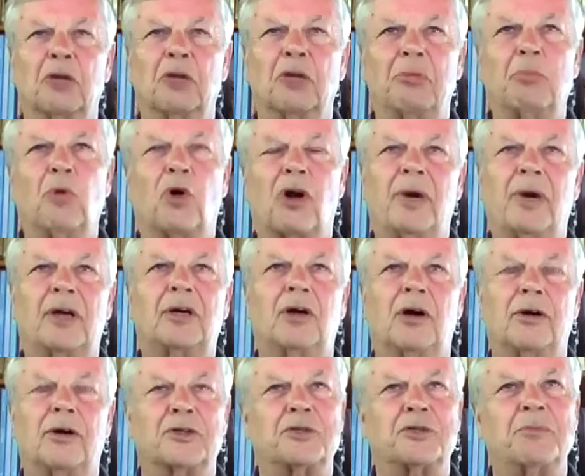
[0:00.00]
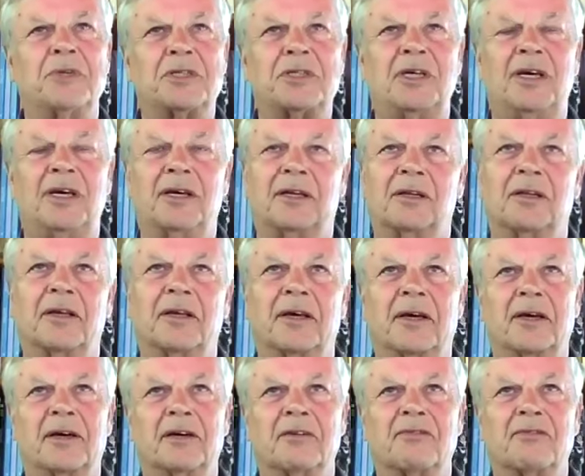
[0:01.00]
bit more about Carter's
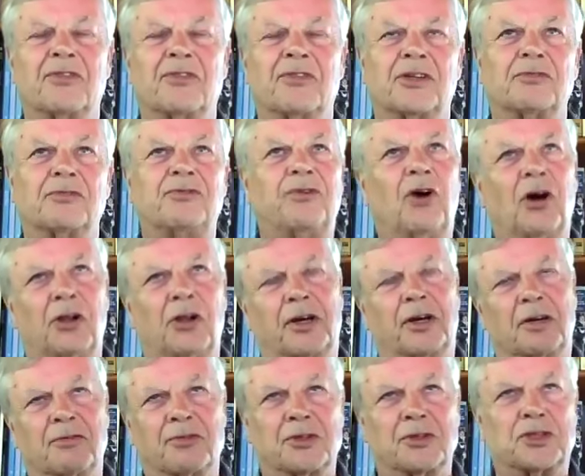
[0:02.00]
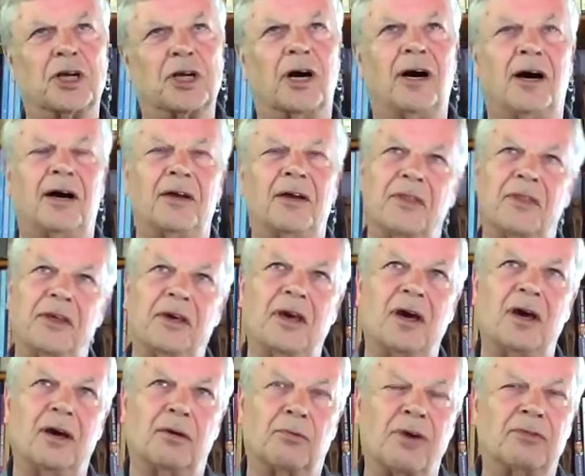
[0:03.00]
mishandling of the falling of the Shah and the
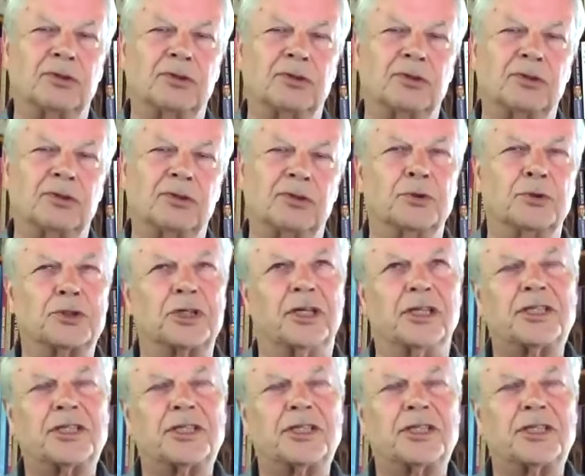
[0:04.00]
revolution